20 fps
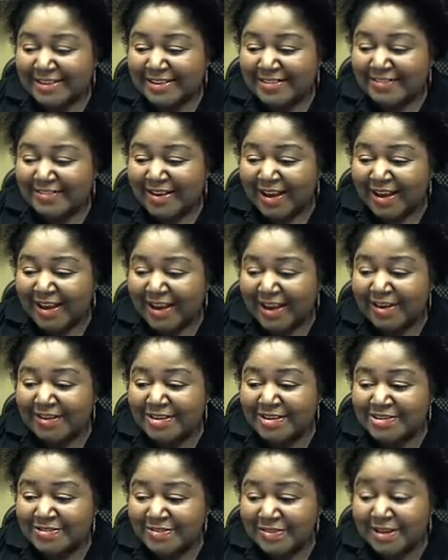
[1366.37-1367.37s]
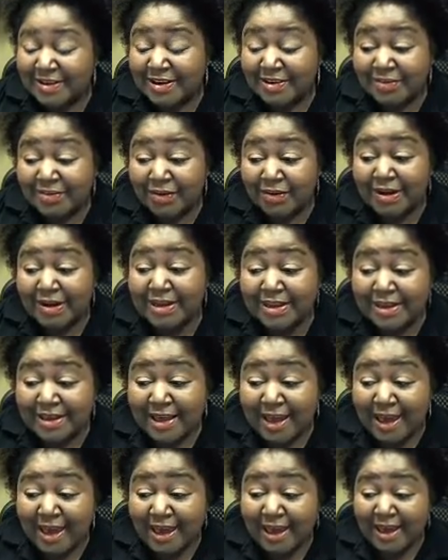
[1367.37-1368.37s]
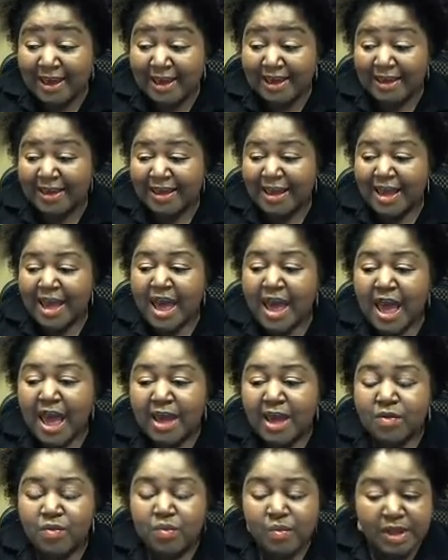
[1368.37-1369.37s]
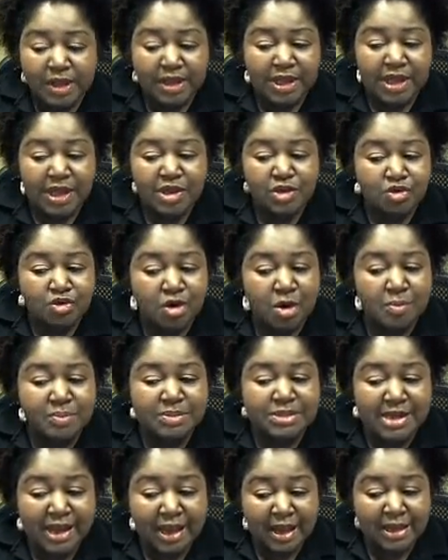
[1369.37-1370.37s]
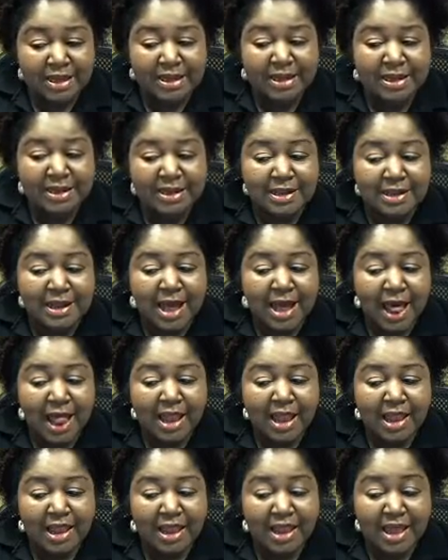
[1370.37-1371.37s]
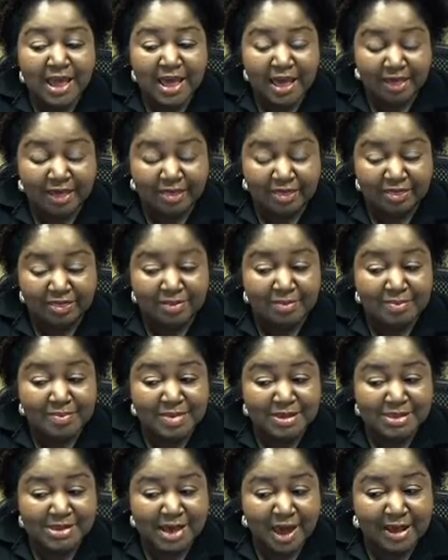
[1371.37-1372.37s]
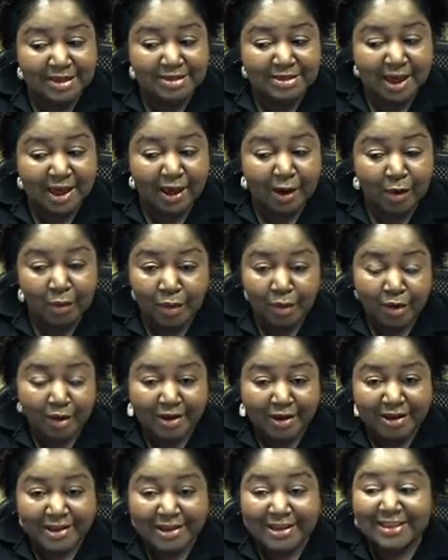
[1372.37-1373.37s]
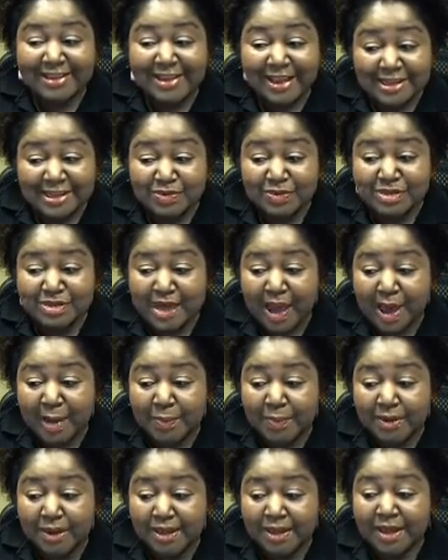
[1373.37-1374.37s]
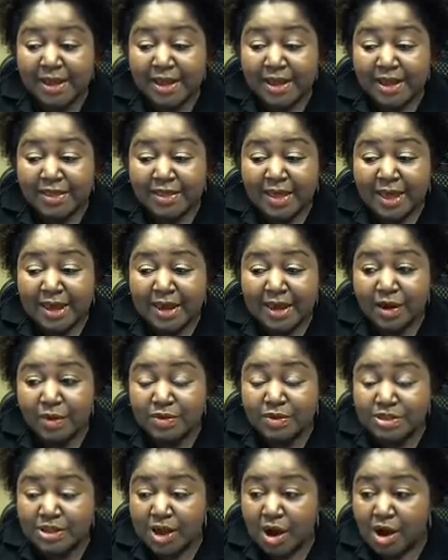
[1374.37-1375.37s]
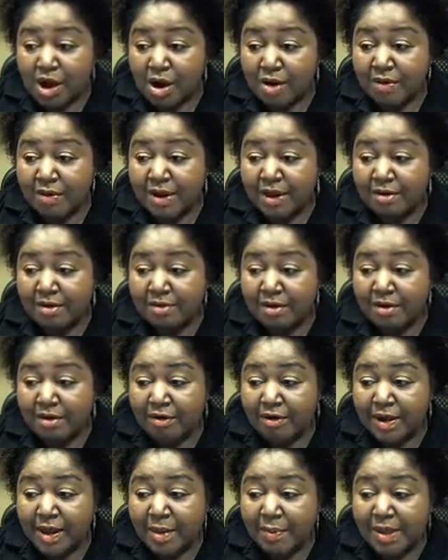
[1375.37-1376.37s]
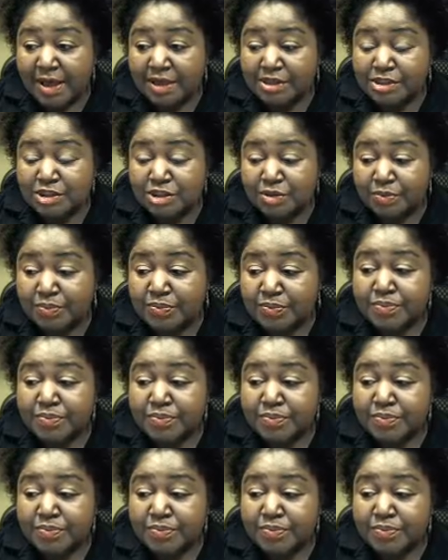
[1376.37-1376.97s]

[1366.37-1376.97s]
My hair is really growing. Yay! And really, you're obtaining lift, Miss Hightower. That's what's happening. That hair was already growing, I bet you.